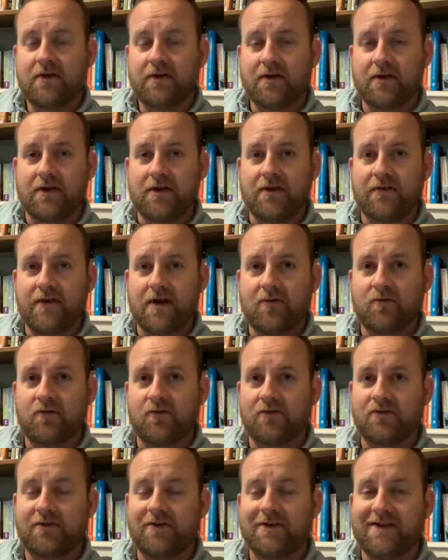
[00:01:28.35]
that
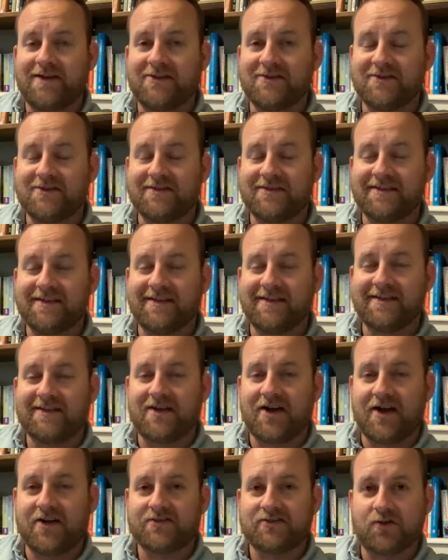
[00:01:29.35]
will
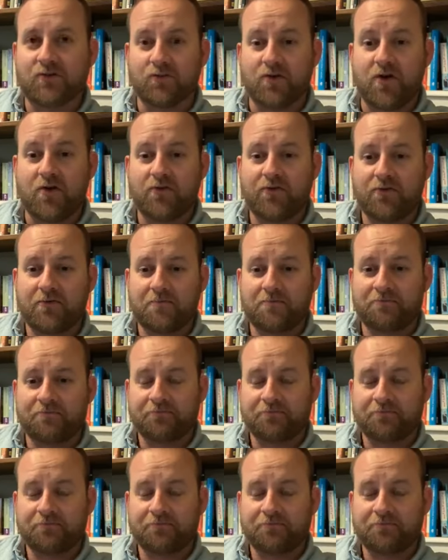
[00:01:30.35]
cause growth.